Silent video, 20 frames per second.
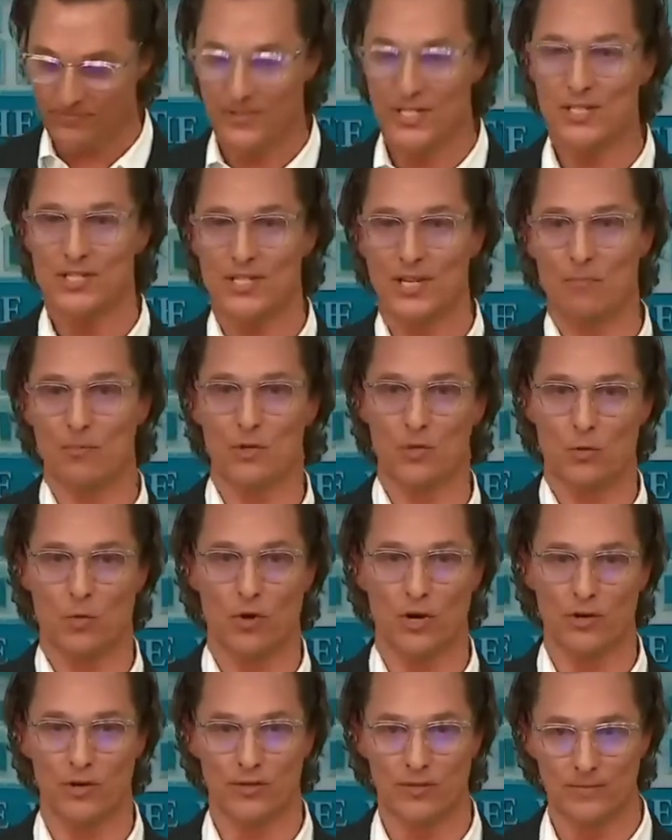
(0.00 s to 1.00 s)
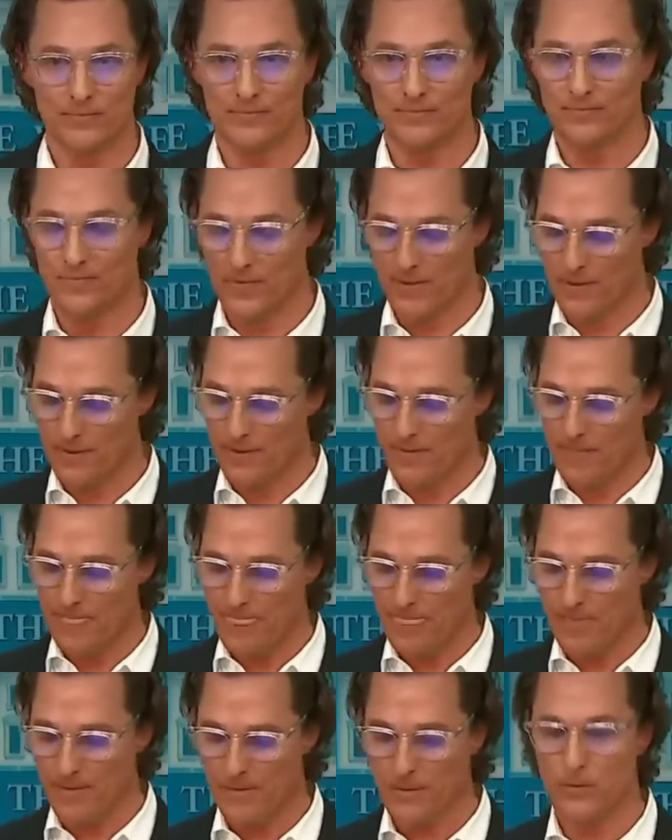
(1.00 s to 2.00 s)
This summer's work
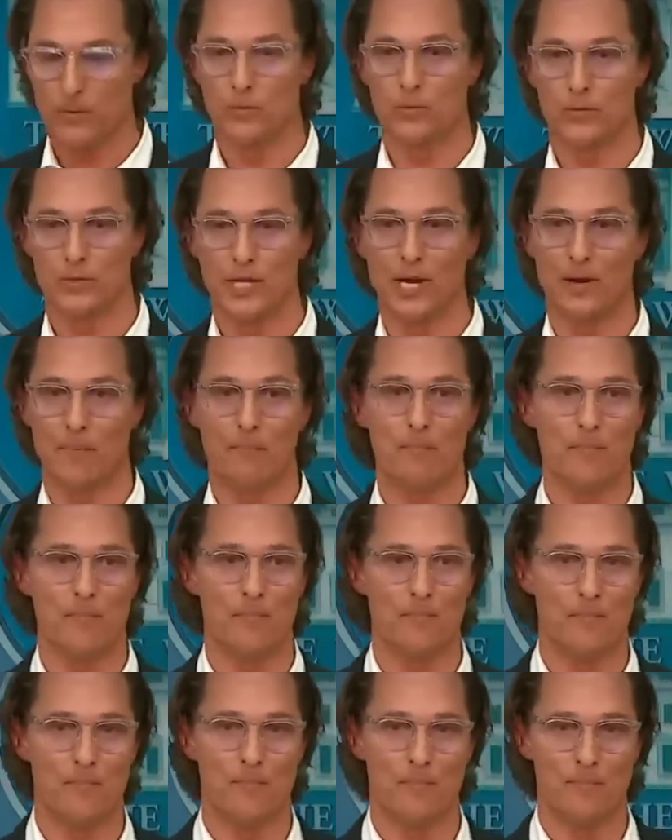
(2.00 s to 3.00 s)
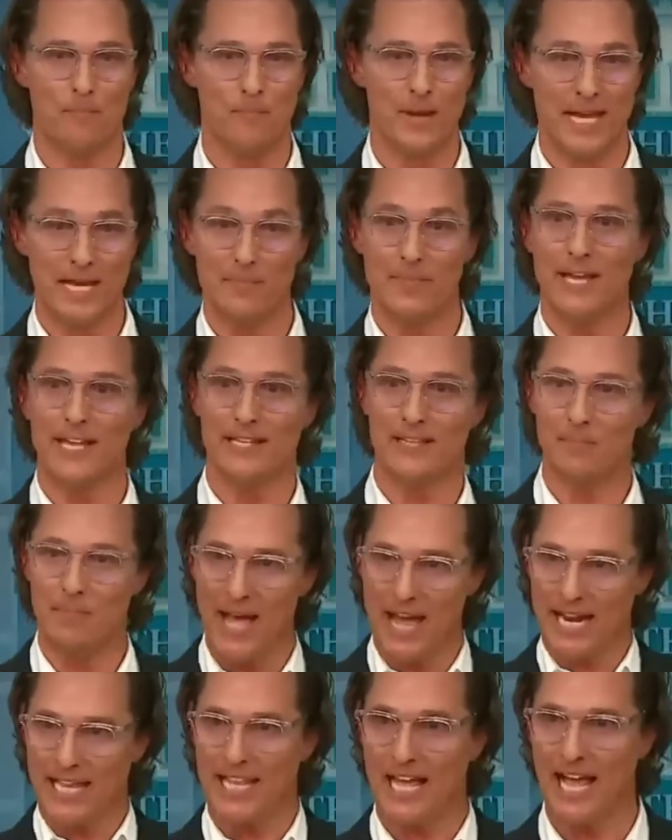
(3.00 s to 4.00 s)
was going to pay to paint the
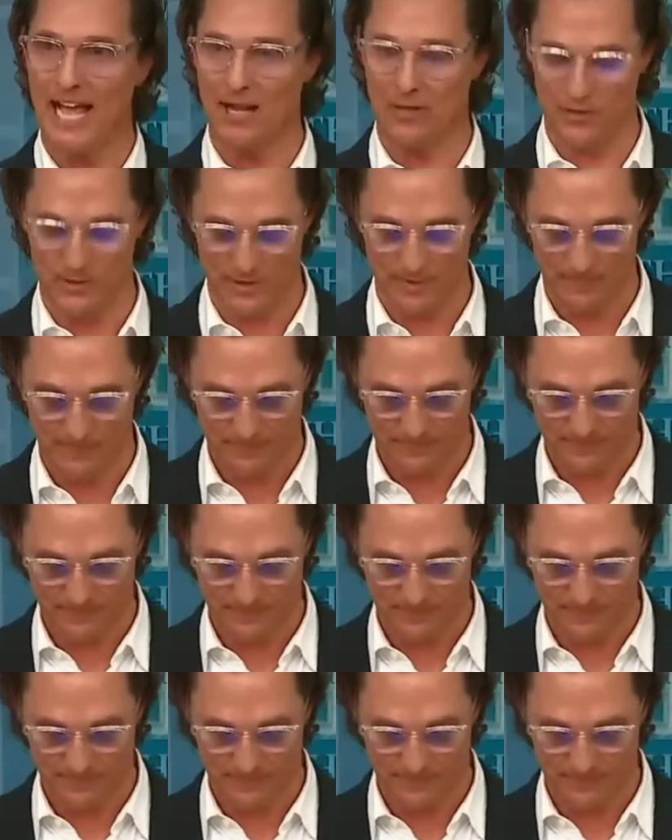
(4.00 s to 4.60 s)
back of the house.